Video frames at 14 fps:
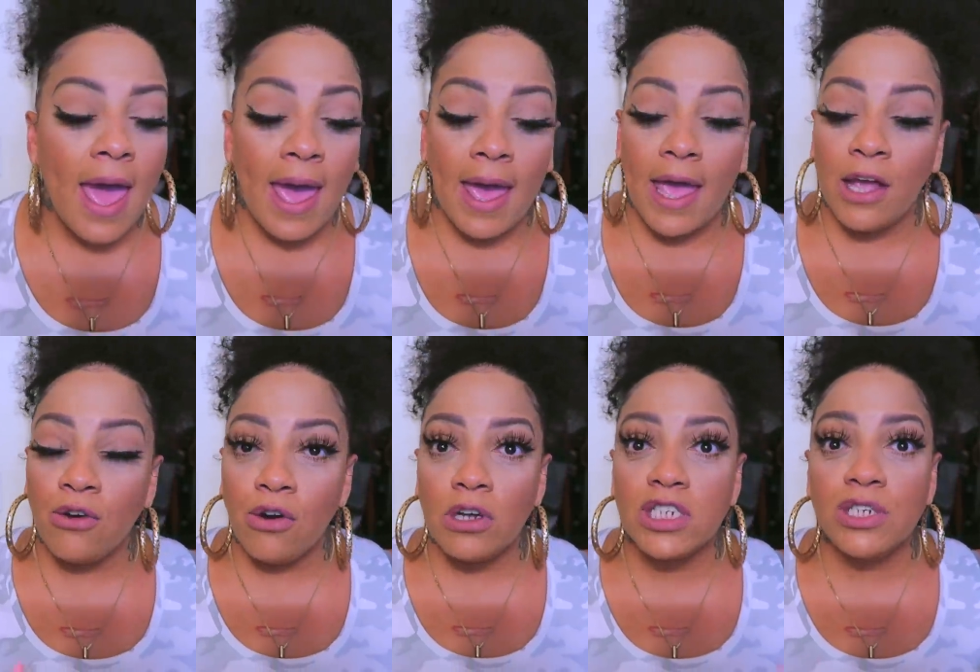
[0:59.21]

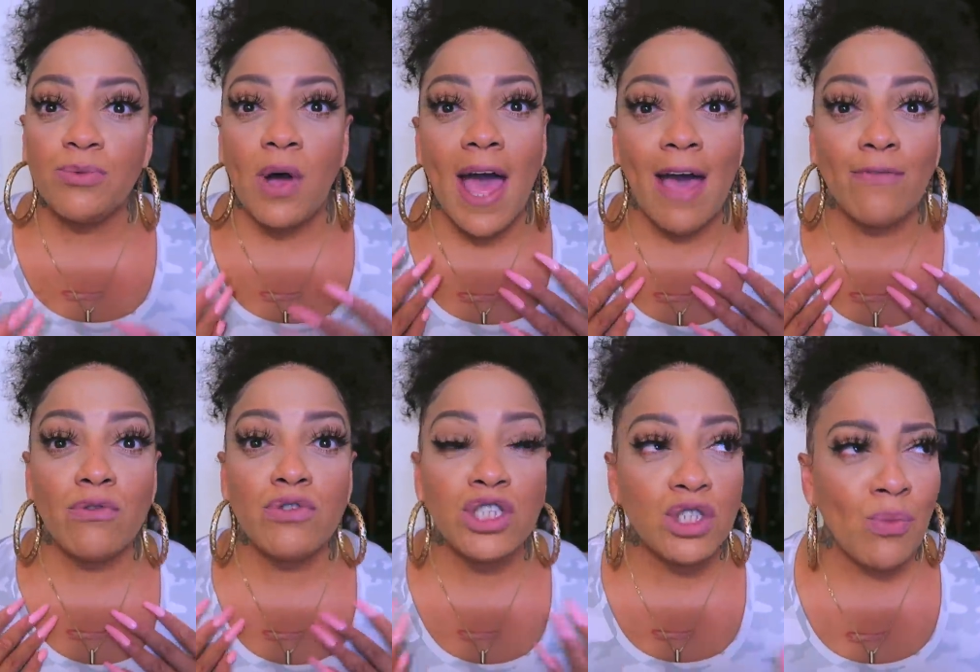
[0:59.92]
and girl she will have
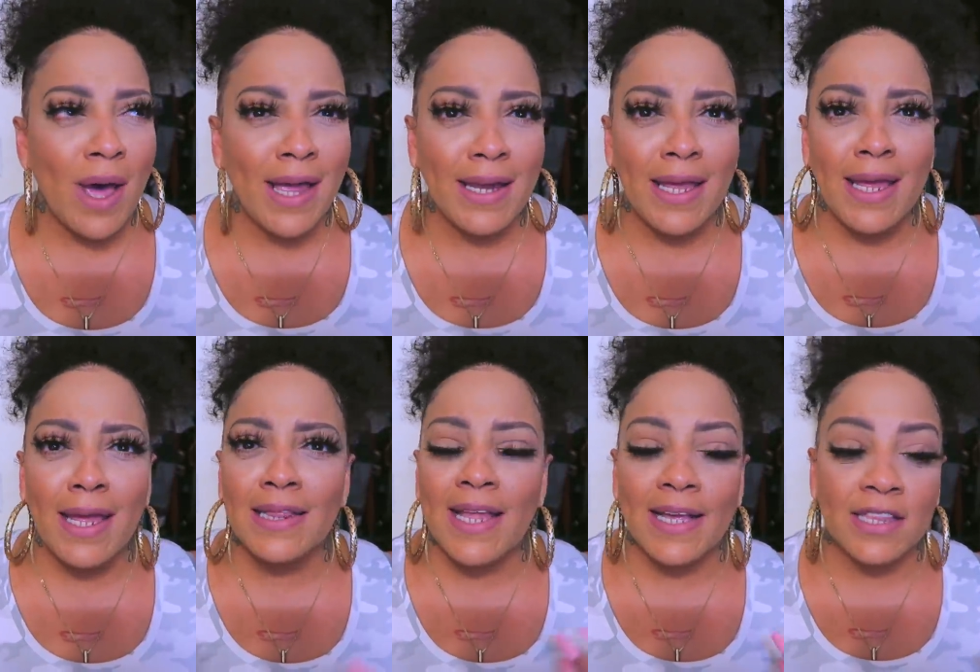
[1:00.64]
you
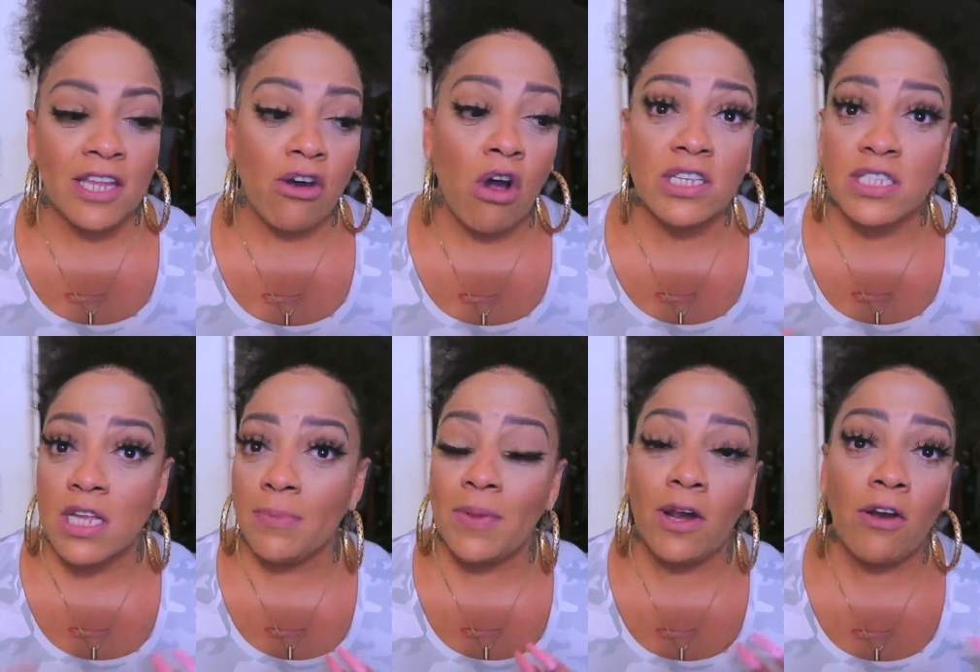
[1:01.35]
sweating like there are
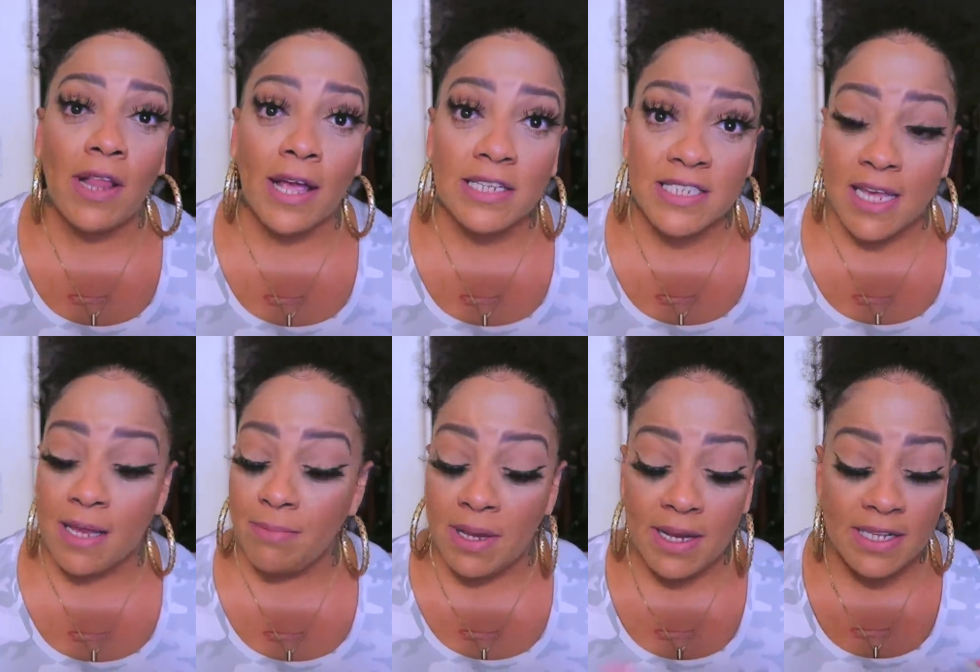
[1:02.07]
some that are like
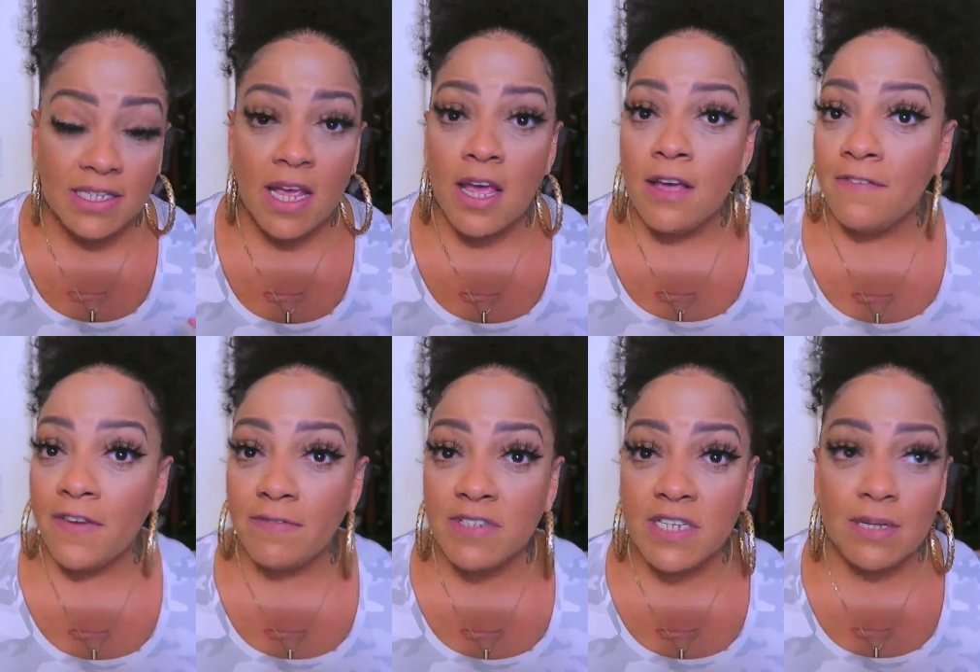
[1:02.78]
10 minutes
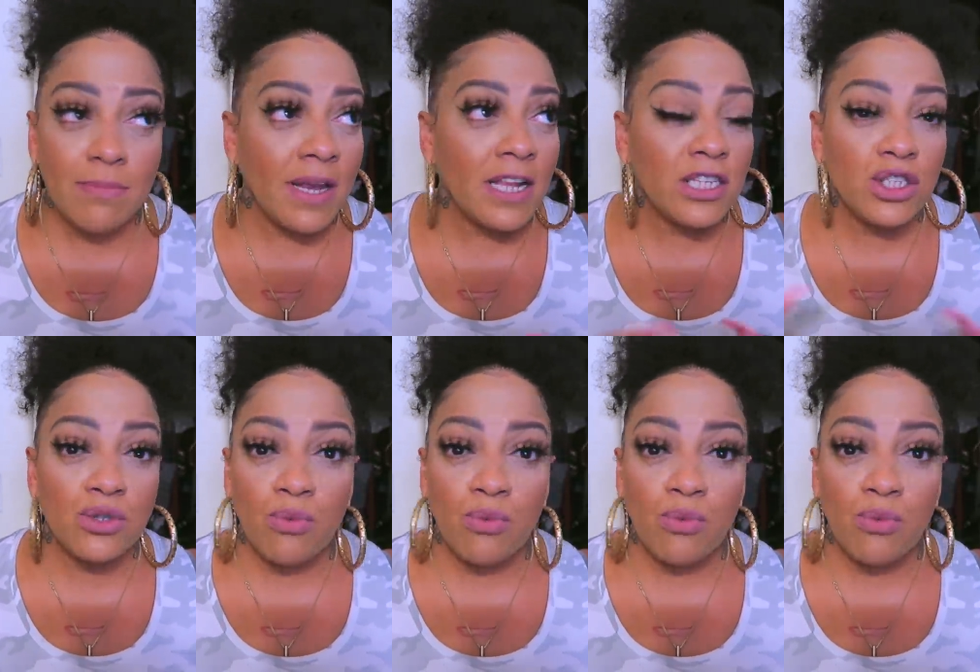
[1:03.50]
15 minutes